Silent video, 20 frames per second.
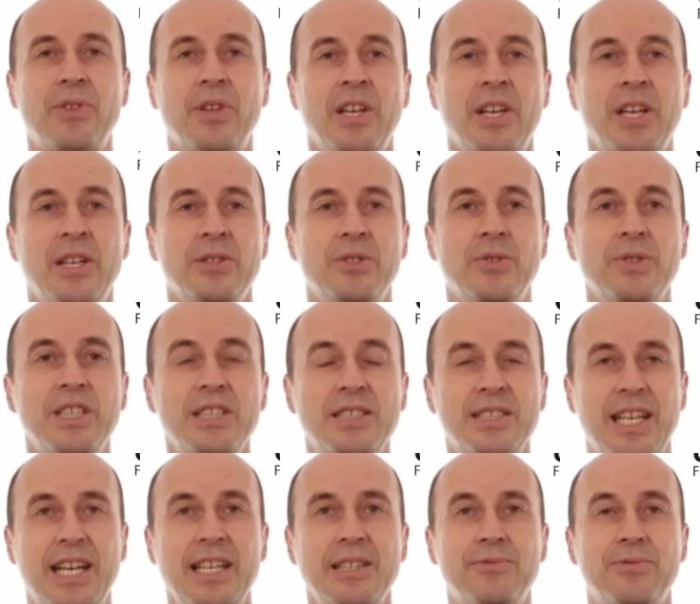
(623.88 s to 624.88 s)
to
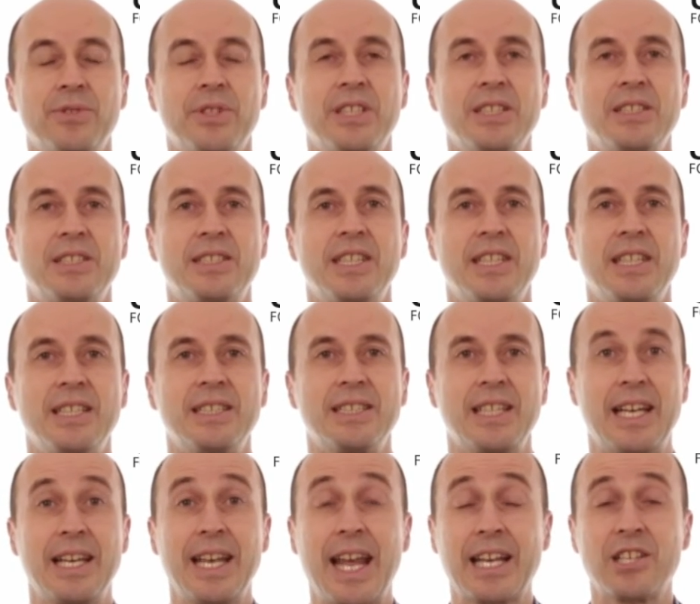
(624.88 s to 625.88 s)
design for these things
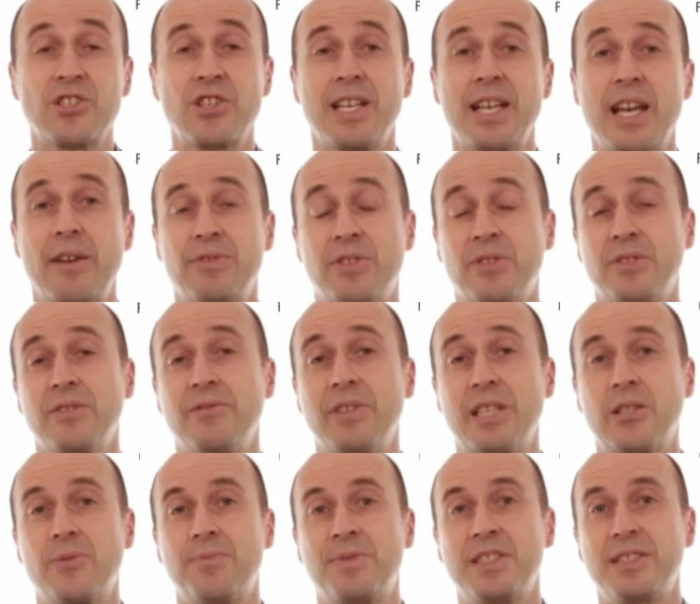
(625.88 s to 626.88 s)
and actually have to
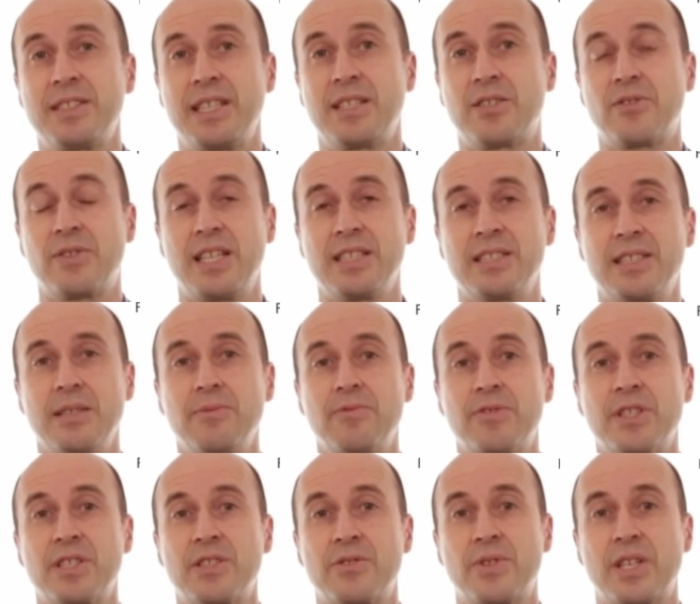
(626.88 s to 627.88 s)
develop decentralized
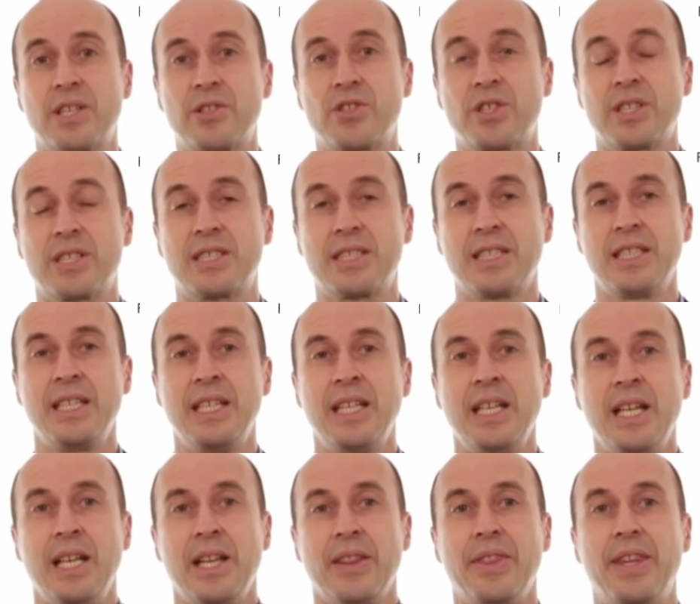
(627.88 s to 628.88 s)
infrastructures
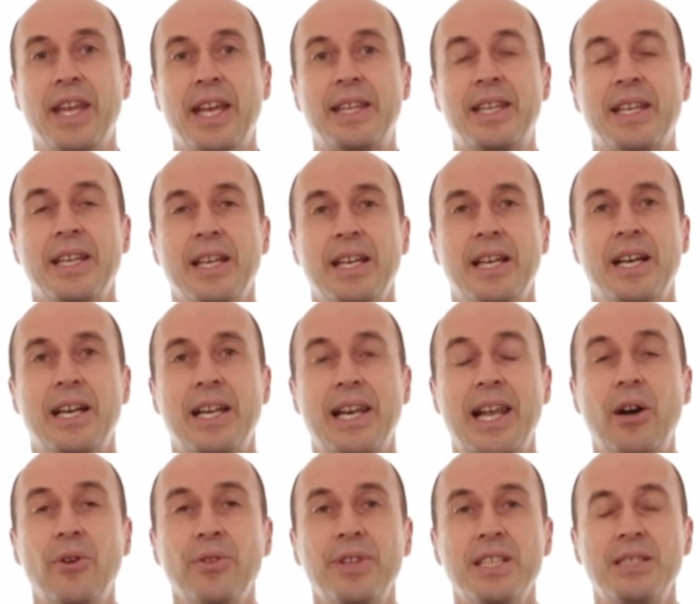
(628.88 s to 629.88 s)
that
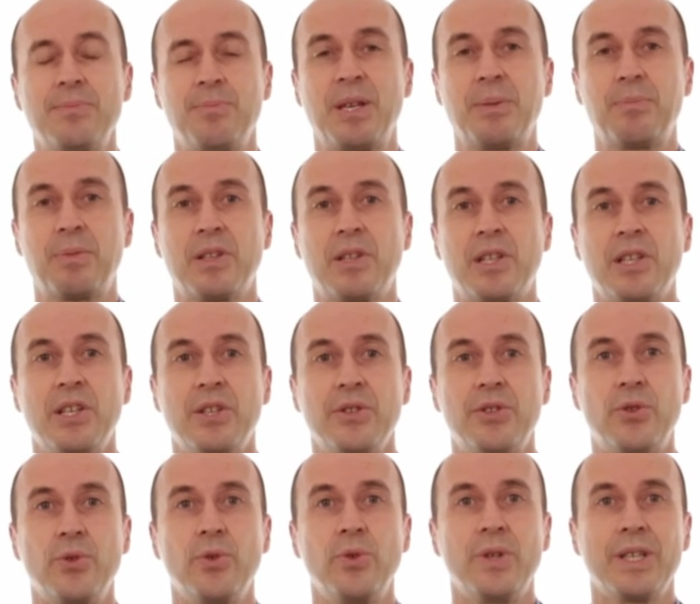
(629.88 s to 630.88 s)
allow these people
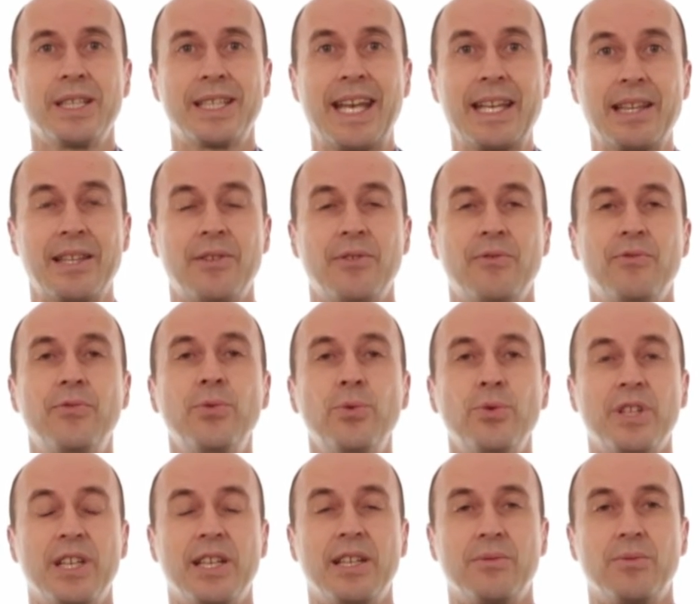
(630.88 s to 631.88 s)
to get food
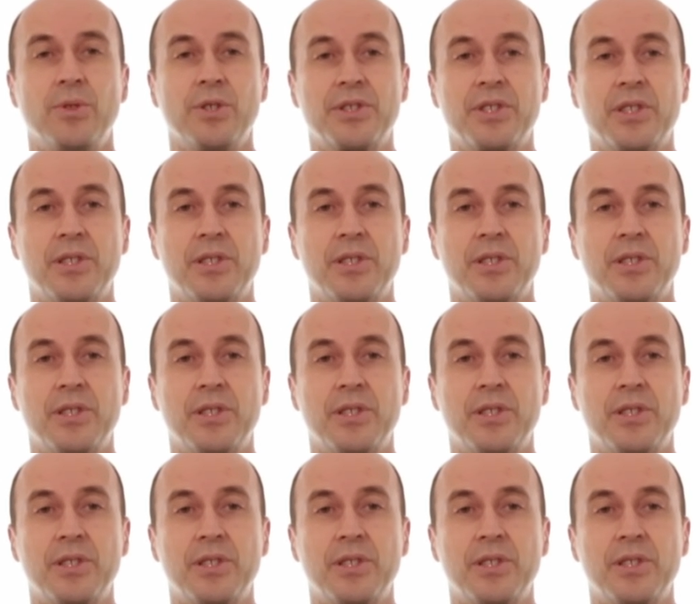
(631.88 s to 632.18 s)
and water.